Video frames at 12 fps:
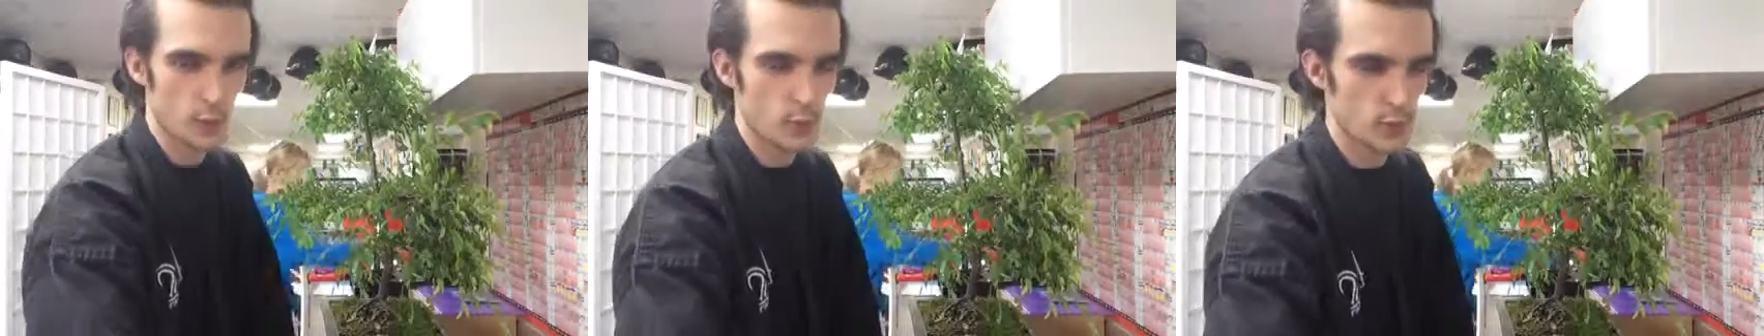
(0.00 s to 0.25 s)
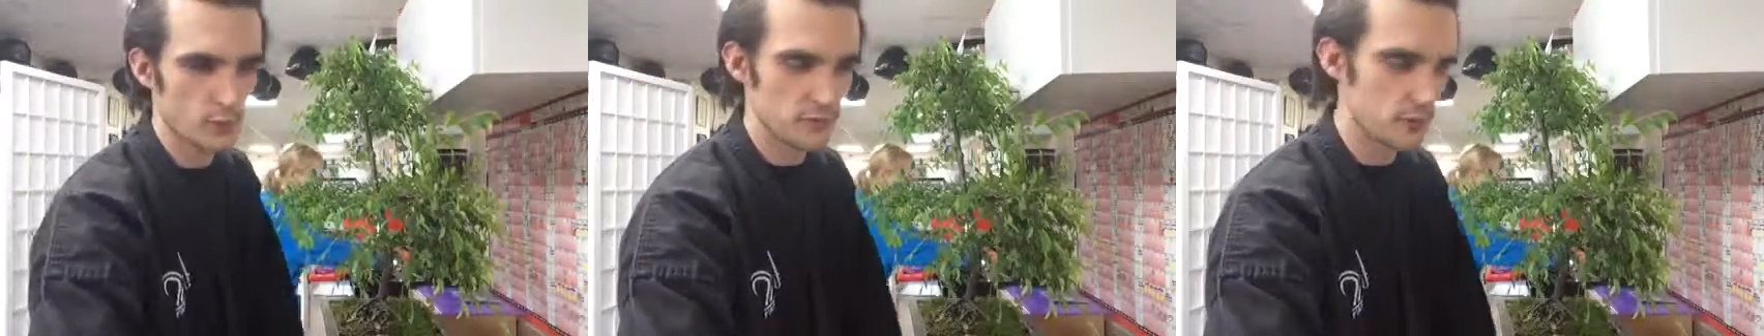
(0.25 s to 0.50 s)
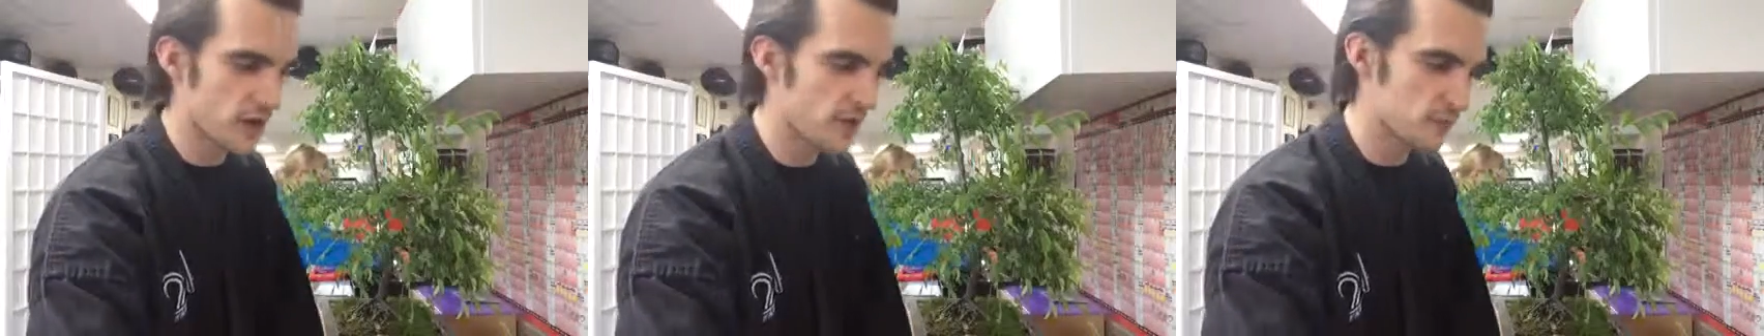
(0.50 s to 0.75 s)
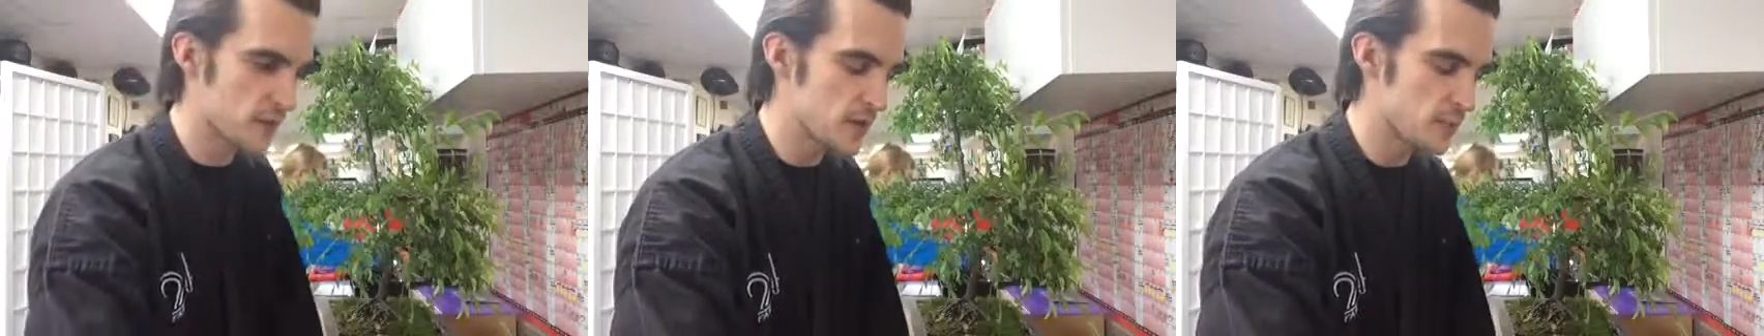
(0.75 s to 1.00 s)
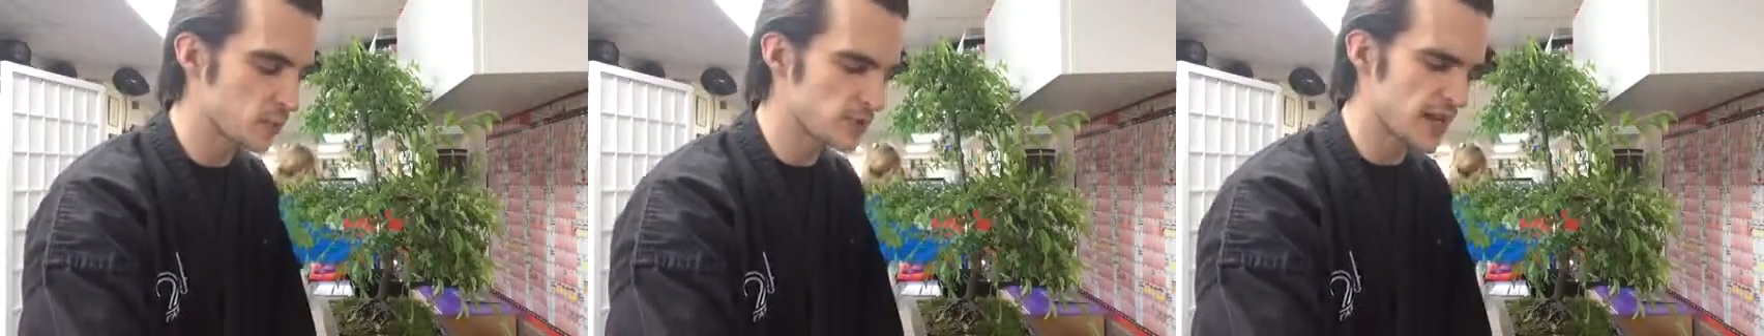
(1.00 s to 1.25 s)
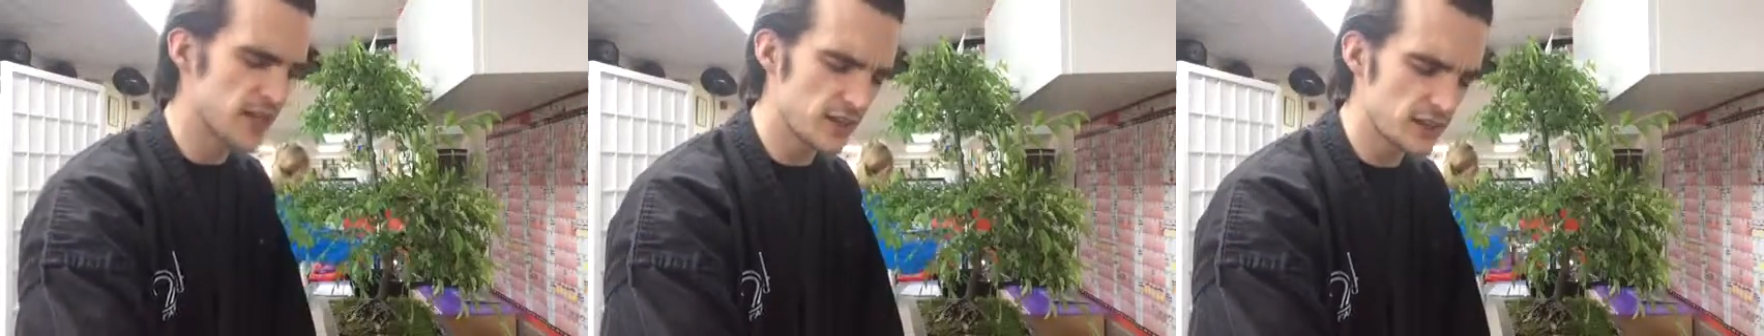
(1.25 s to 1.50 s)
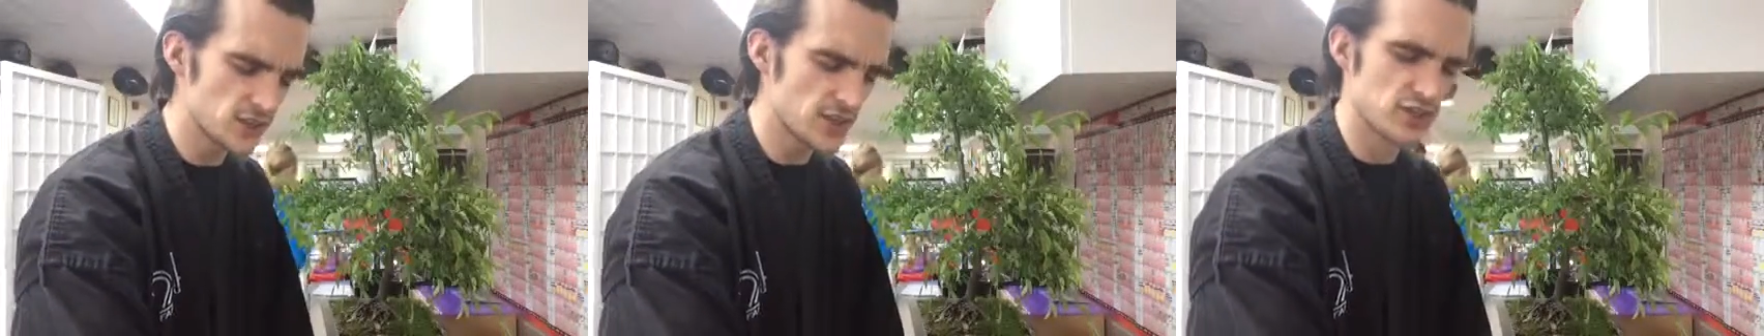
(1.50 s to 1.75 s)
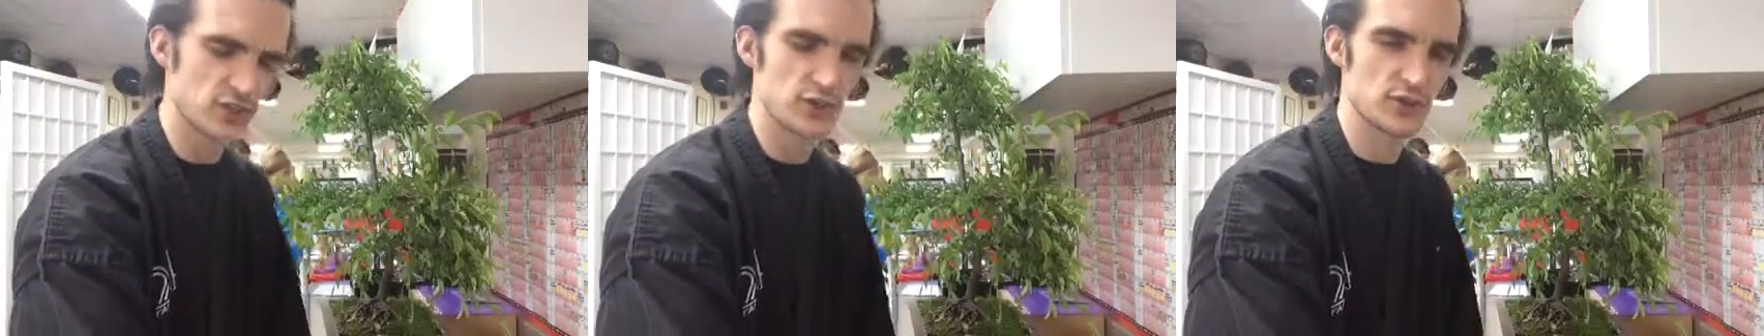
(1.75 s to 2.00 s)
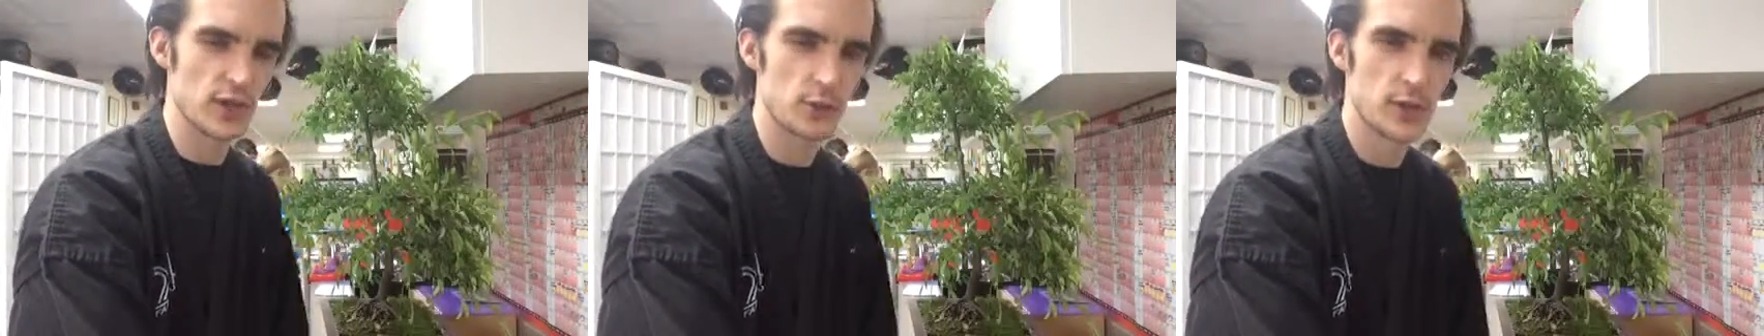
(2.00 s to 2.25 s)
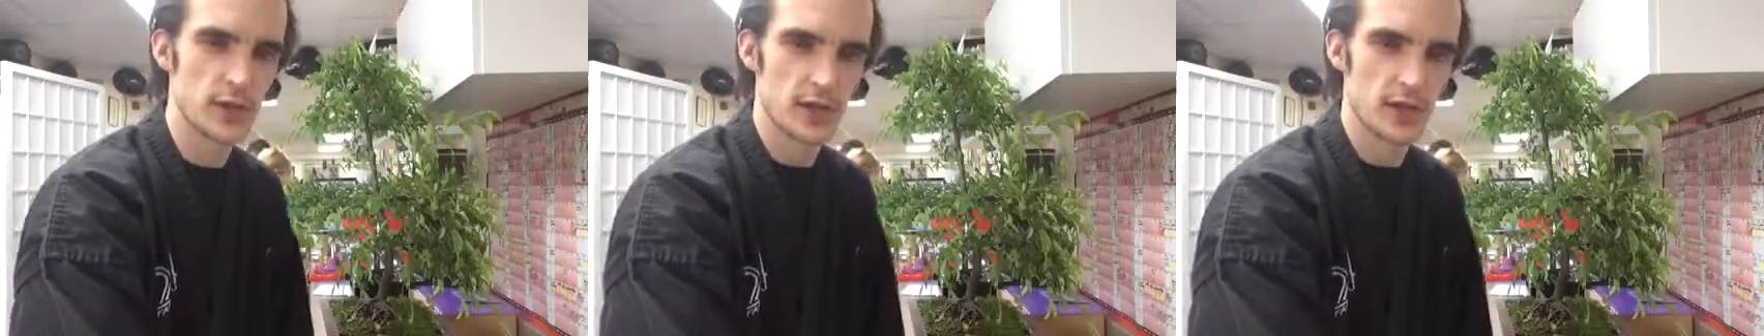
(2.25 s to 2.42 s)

Quite often I have people say, JC, you're so